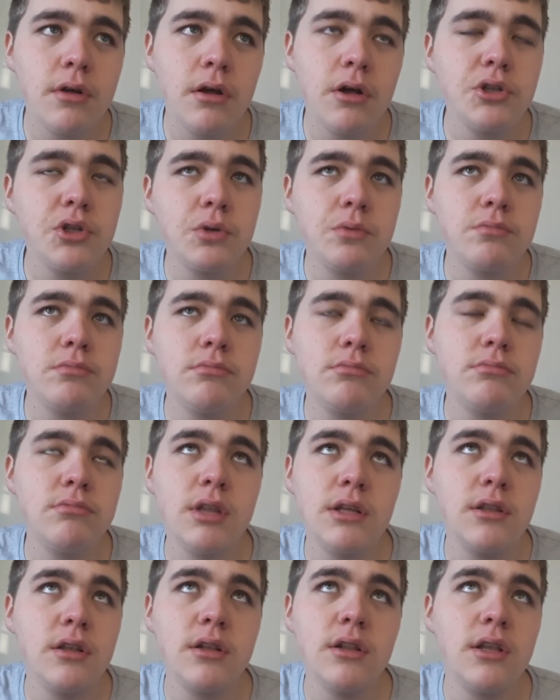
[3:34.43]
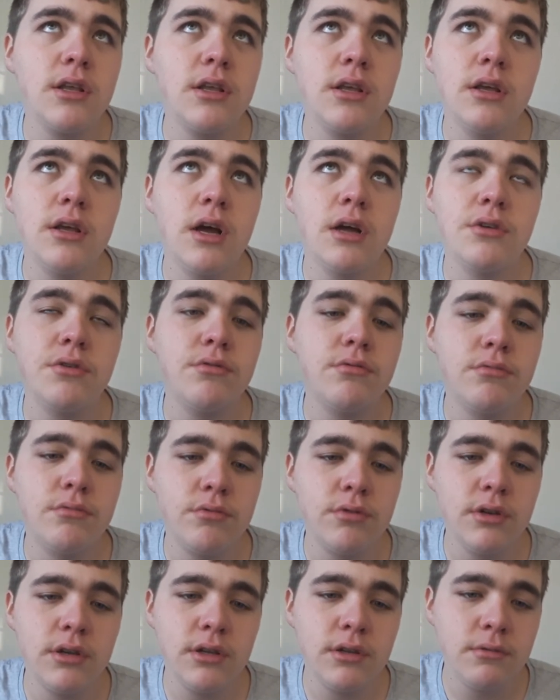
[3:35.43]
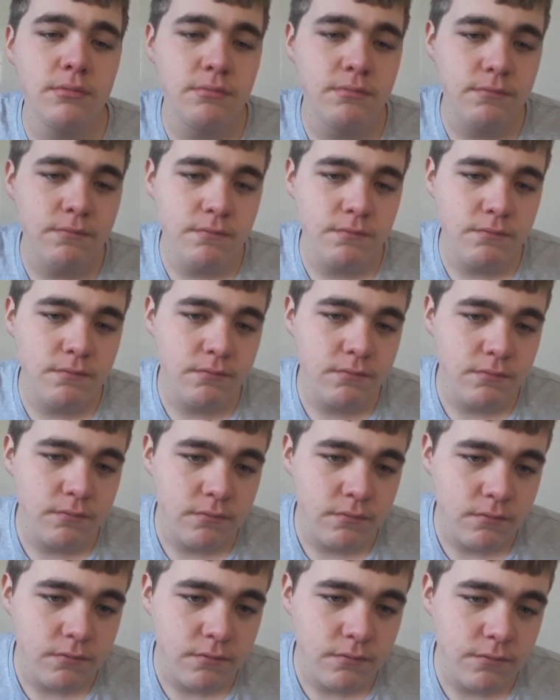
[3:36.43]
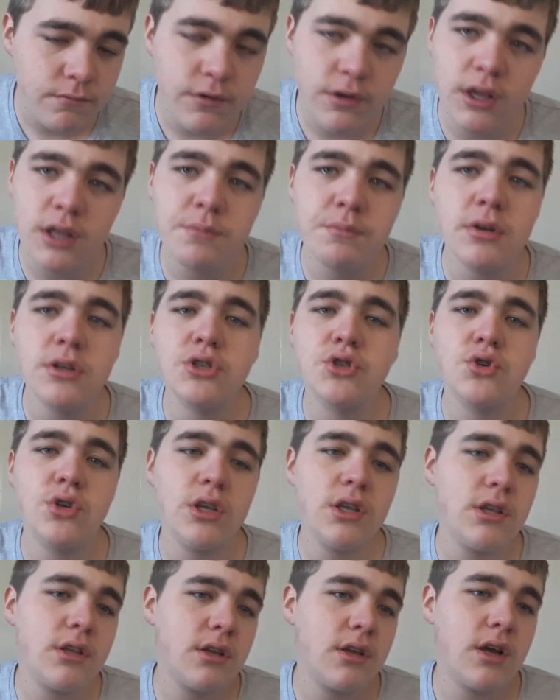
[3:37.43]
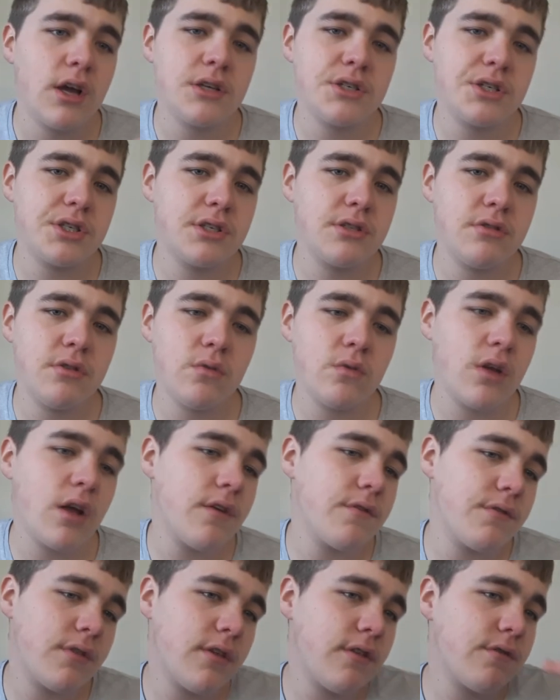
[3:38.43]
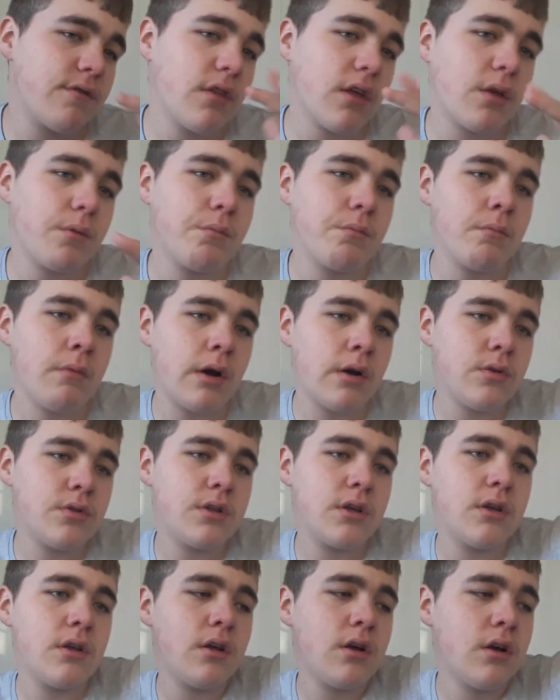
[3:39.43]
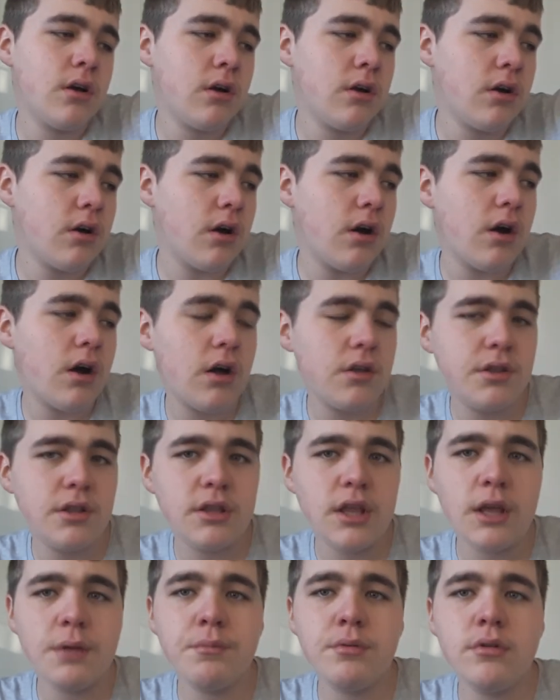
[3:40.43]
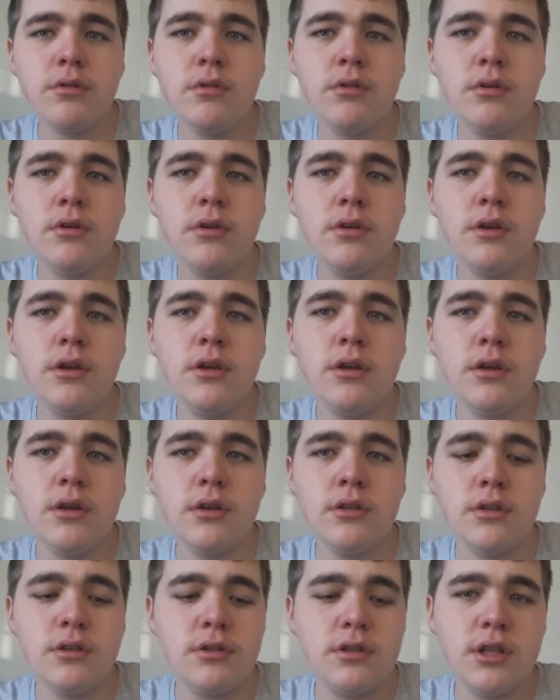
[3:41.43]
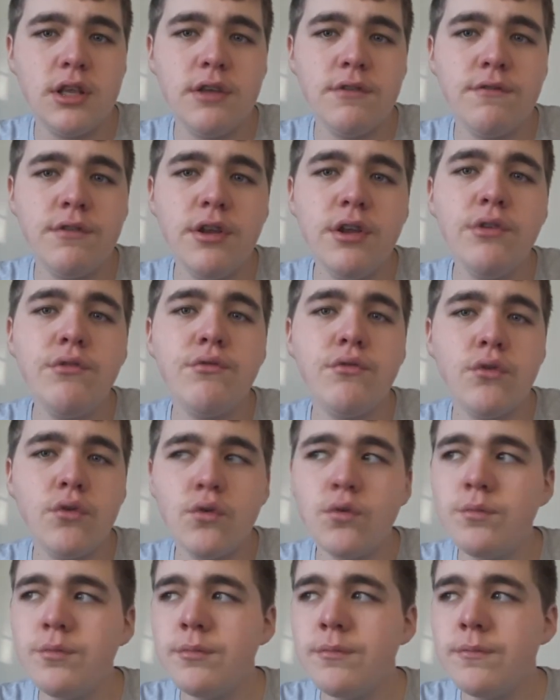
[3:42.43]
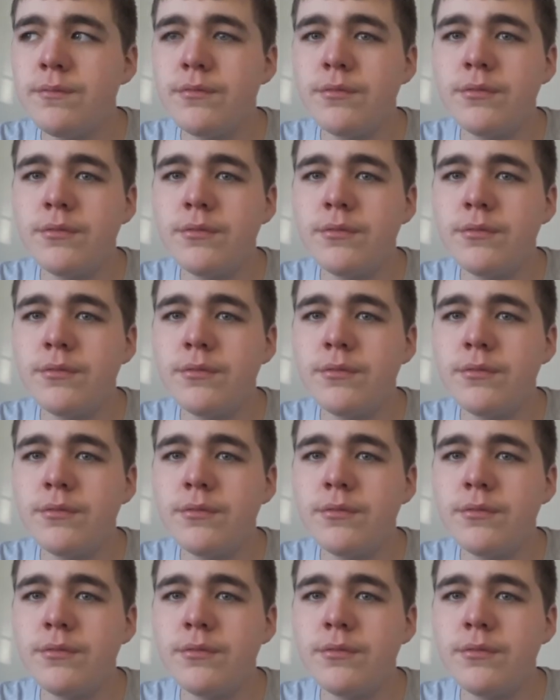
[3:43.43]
Although, technically, I don't really forget my drink. I just, you know, kind of leave the remote on the table in the TV room.